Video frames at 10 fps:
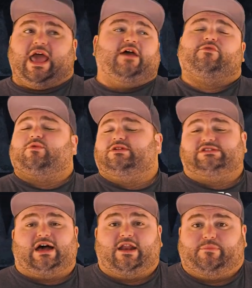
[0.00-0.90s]
Everyone's
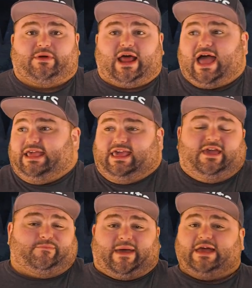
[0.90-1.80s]
on it, but I
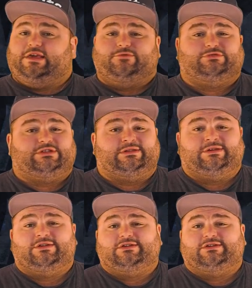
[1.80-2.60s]
can't back Houston.